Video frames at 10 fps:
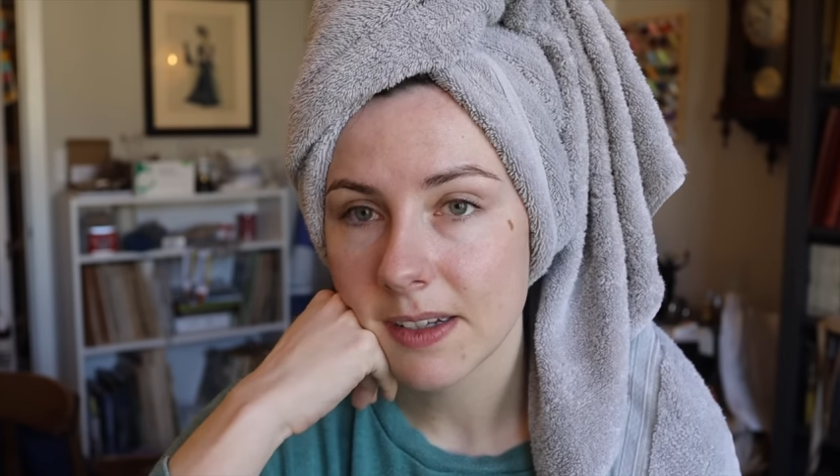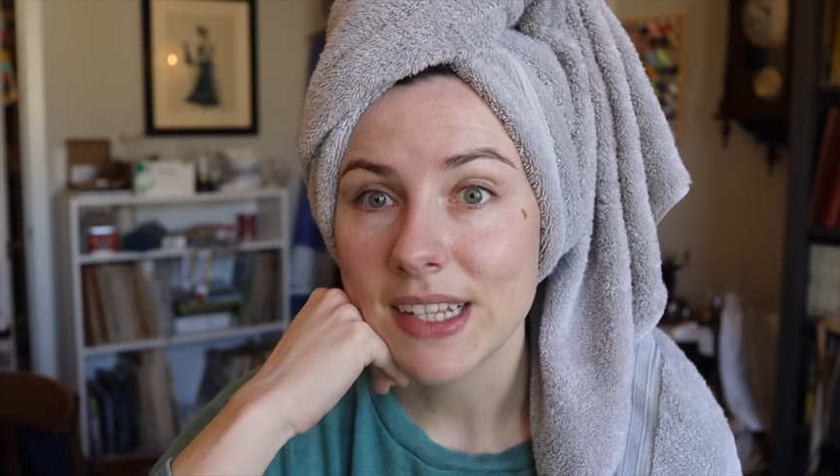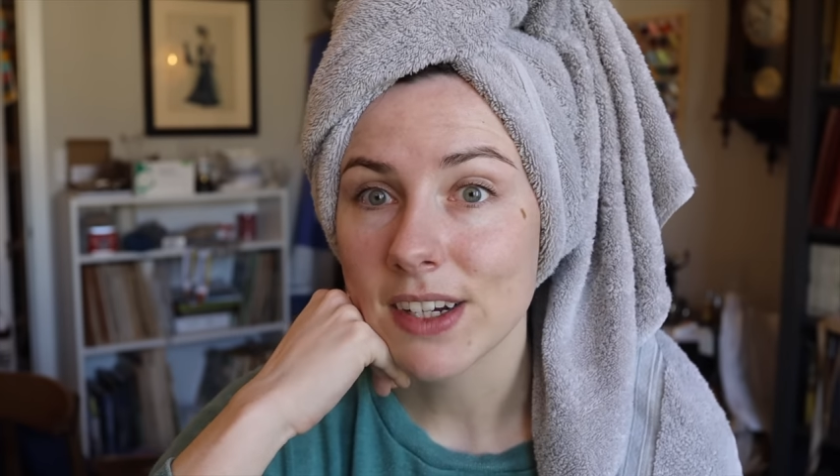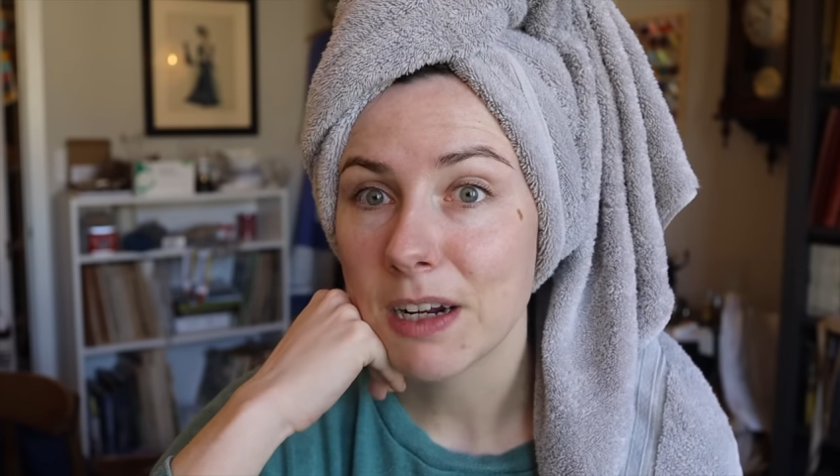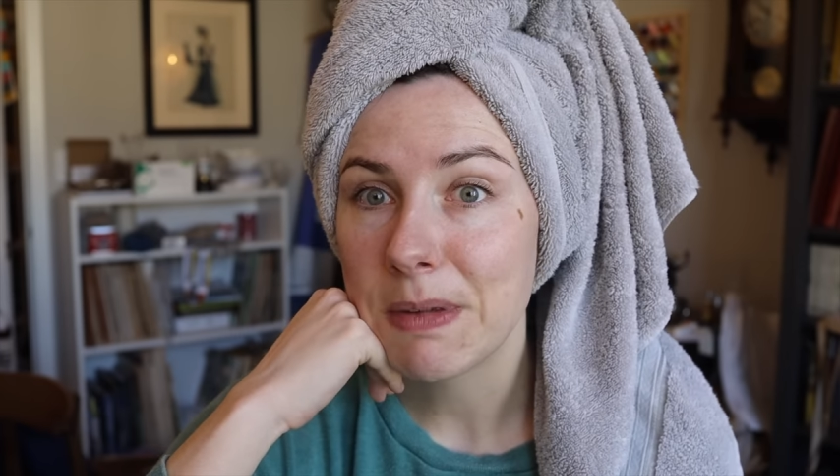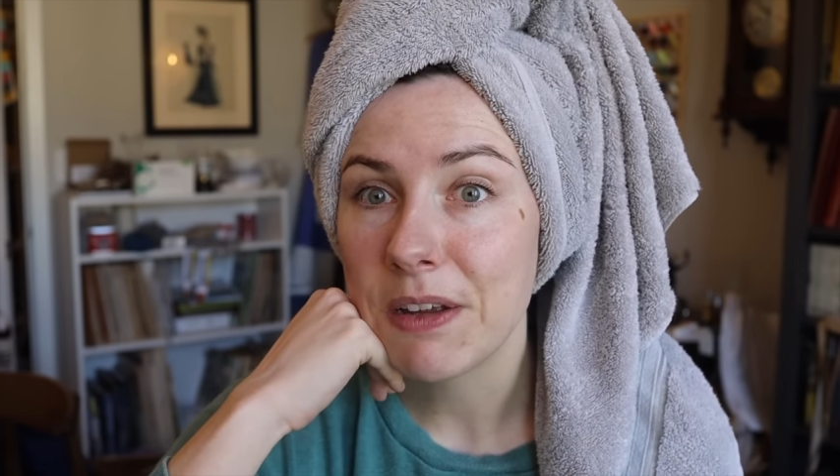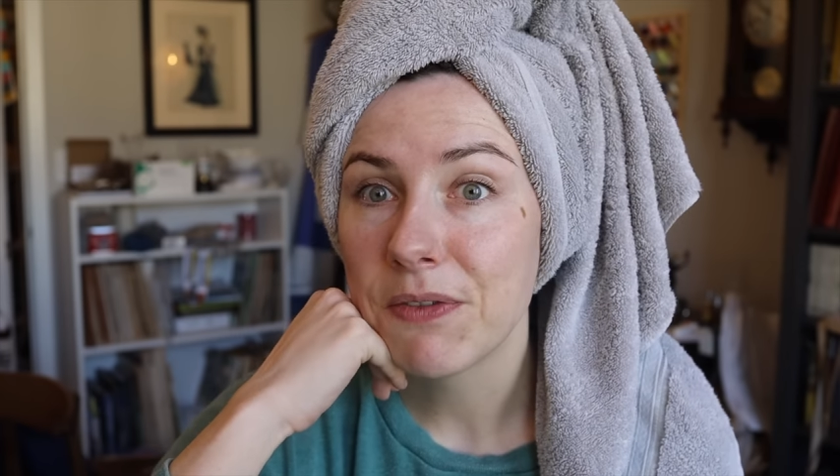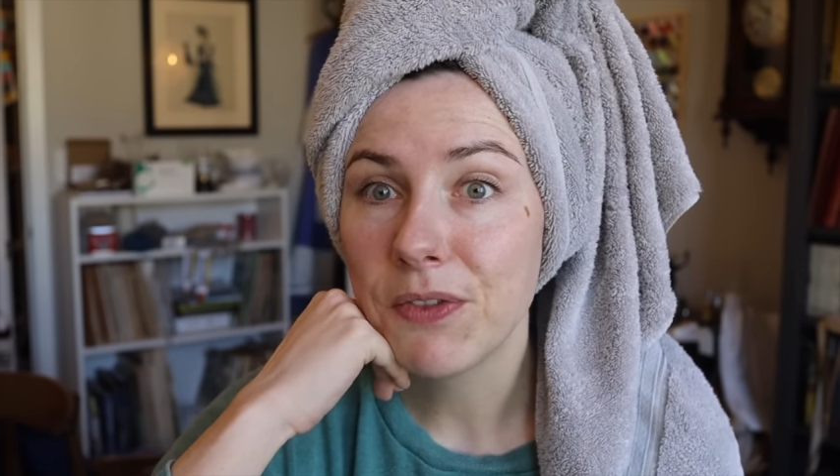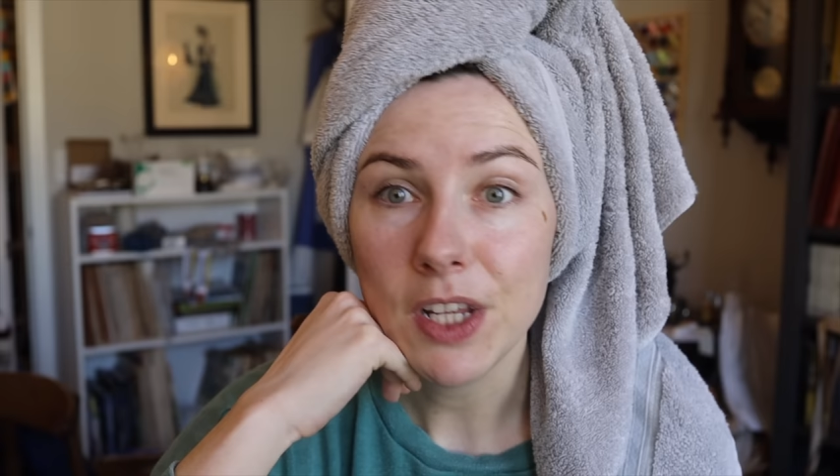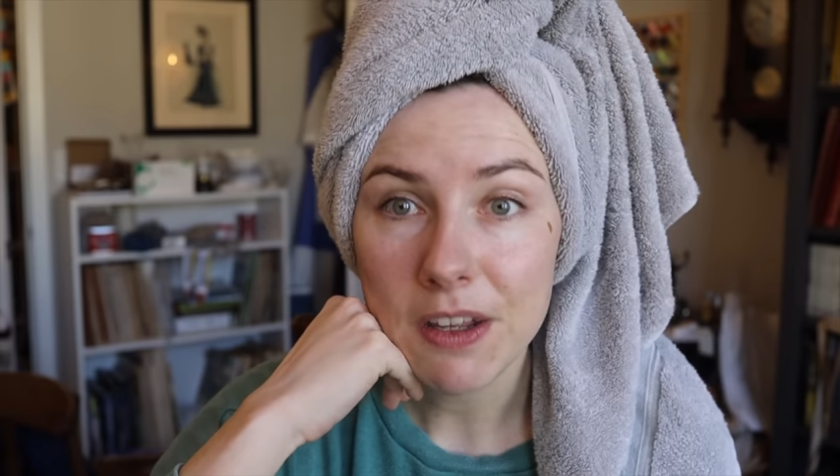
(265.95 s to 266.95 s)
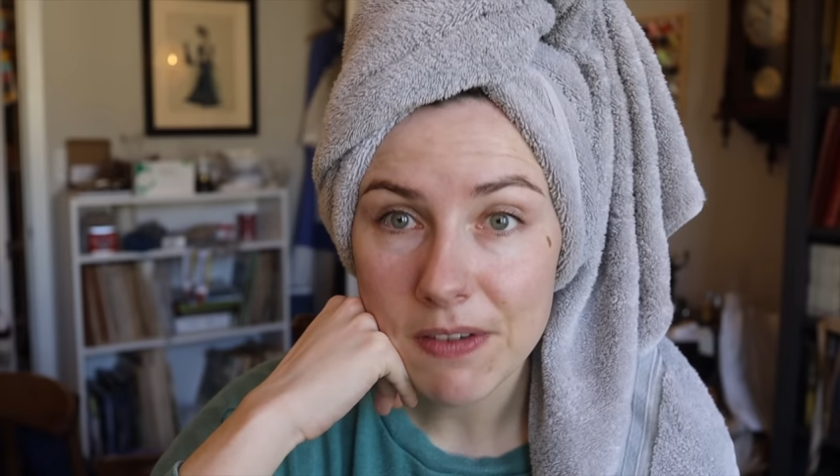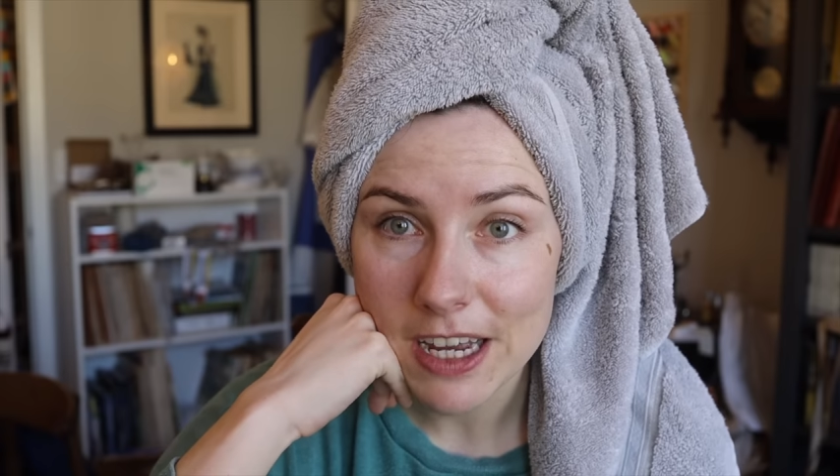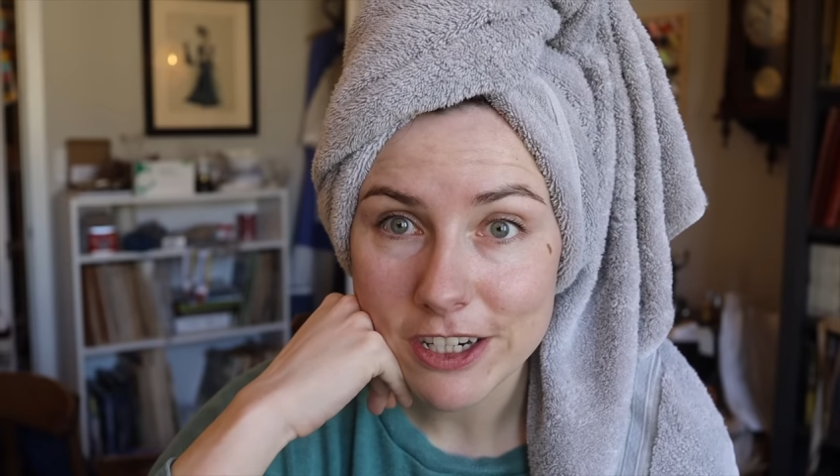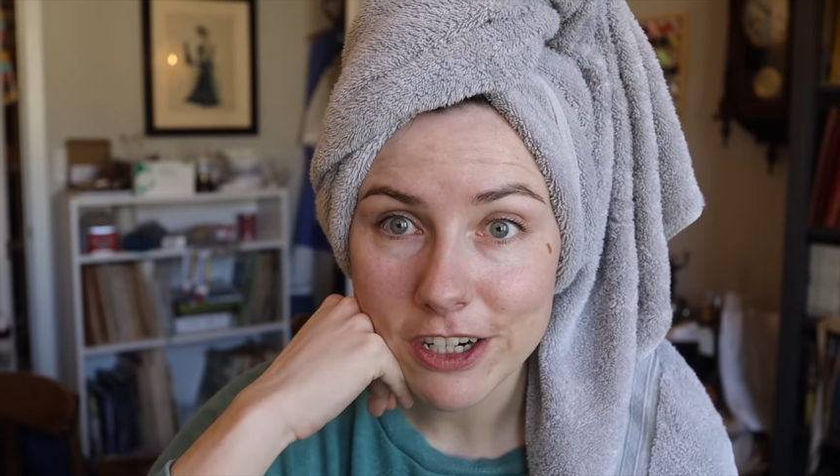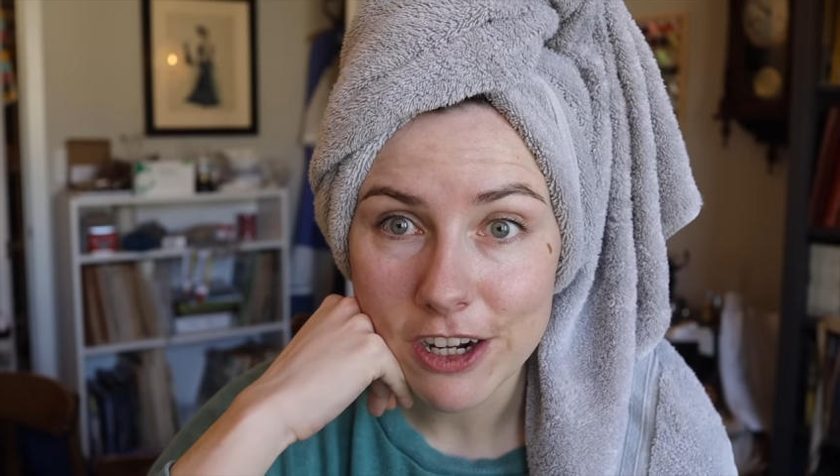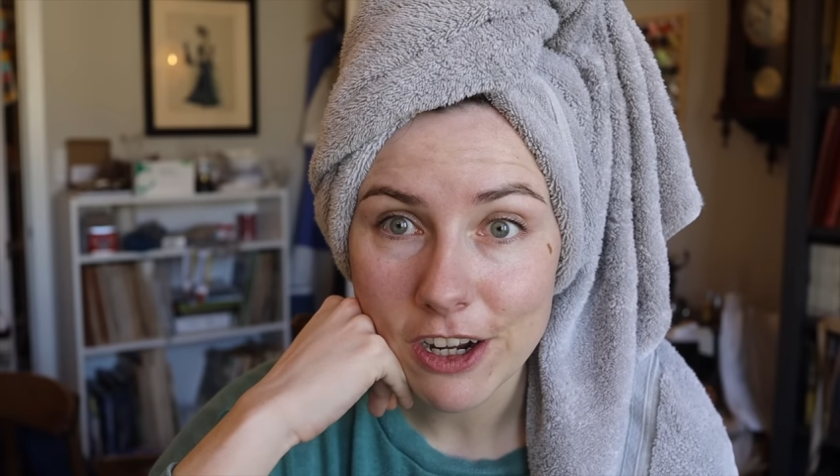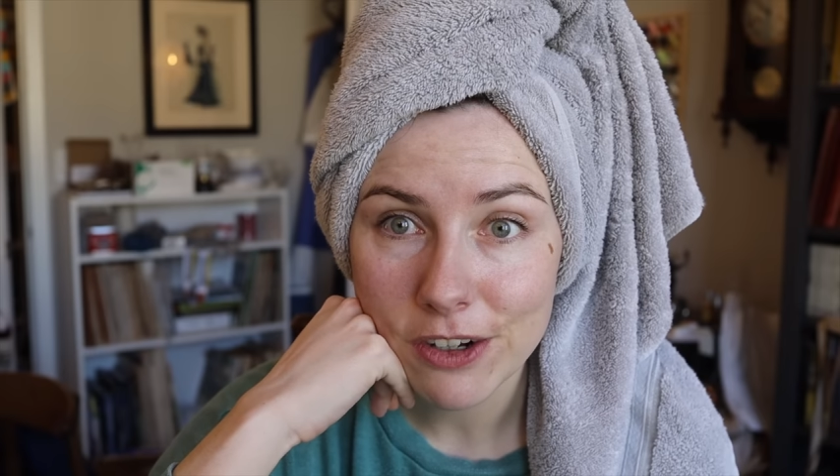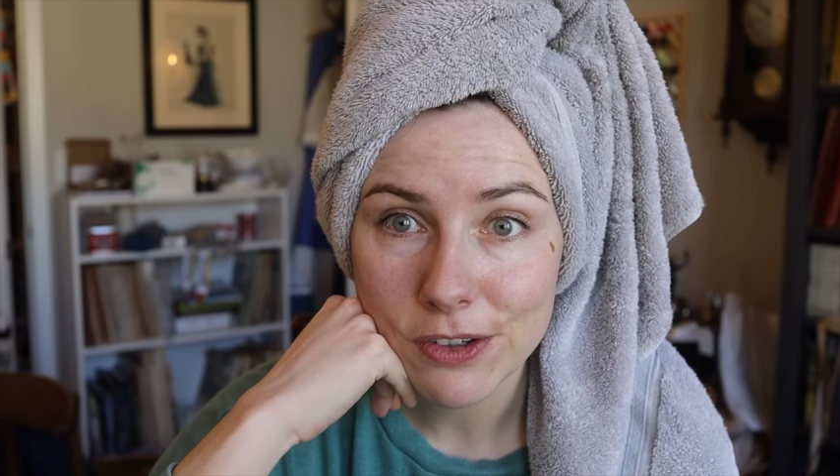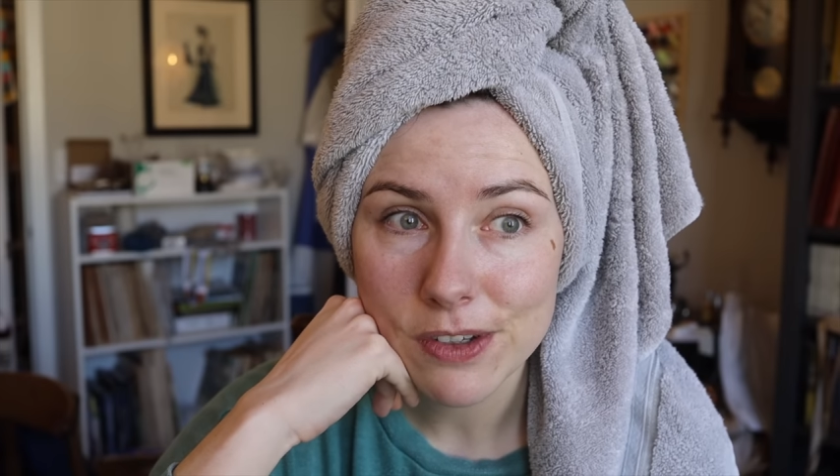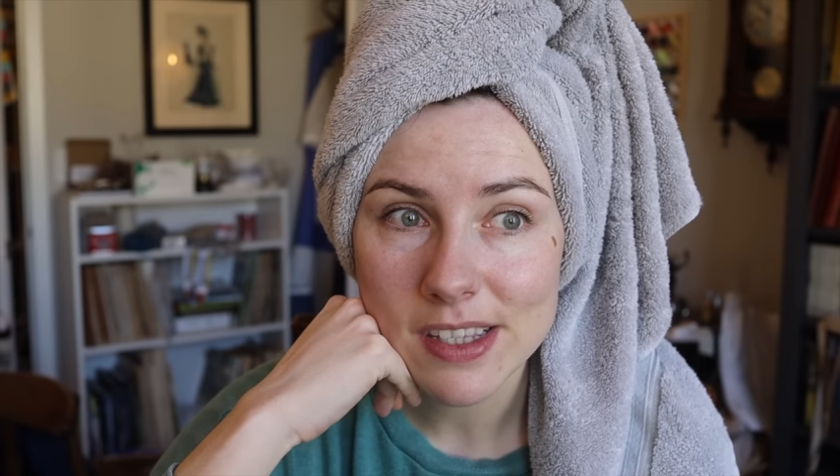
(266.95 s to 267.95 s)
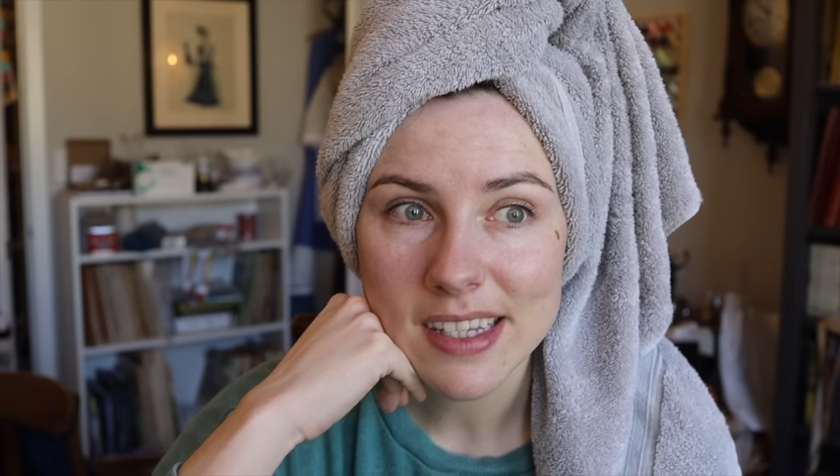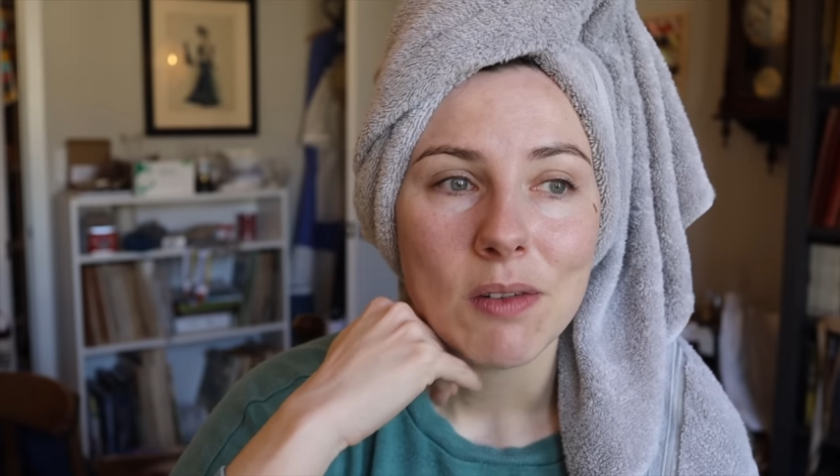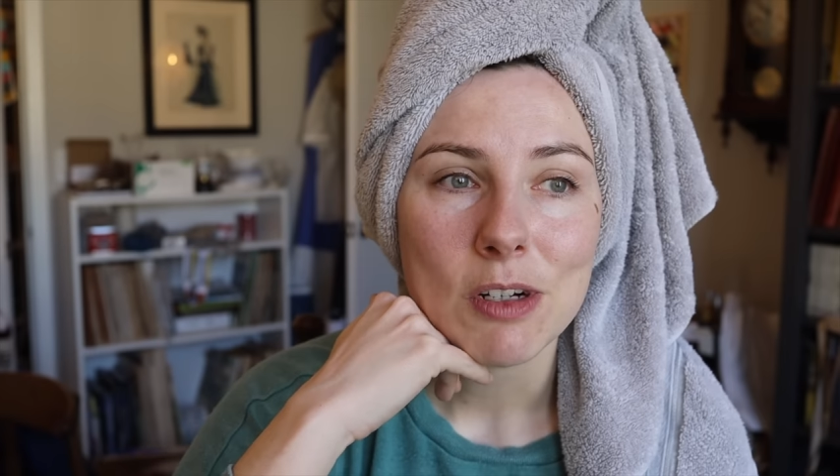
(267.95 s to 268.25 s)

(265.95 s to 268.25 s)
These are going to be fully fashioned hose,